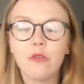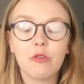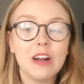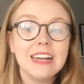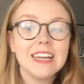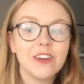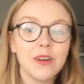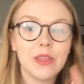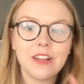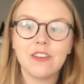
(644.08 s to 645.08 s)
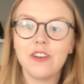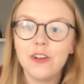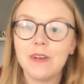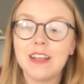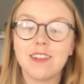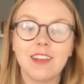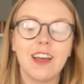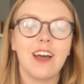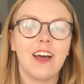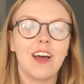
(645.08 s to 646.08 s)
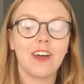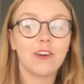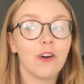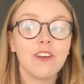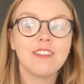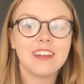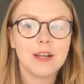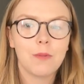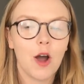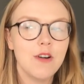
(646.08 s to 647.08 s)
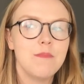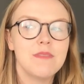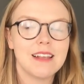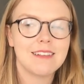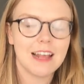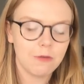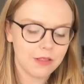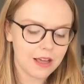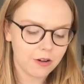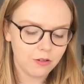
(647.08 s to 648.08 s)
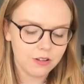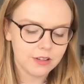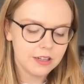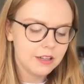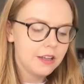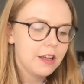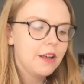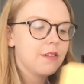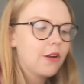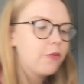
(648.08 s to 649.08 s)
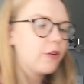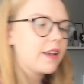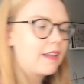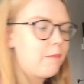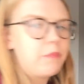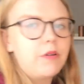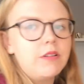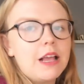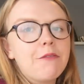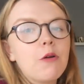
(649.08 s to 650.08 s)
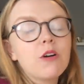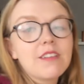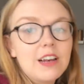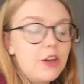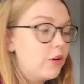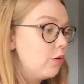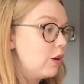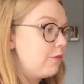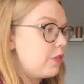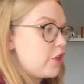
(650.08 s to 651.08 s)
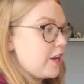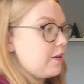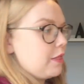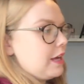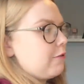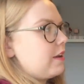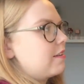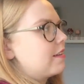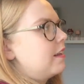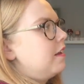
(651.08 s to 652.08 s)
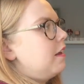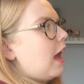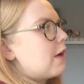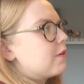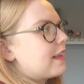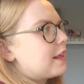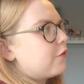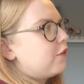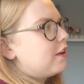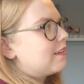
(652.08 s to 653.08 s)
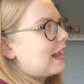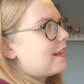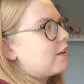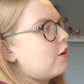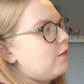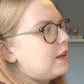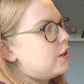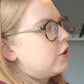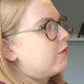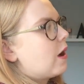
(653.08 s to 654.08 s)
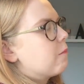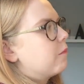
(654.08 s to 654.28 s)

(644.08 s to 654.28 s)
really good thing to do is acrostic poems, is that what they're called? So for example, if I wanted to learn all of the gender theorists, I would take the first letter of each of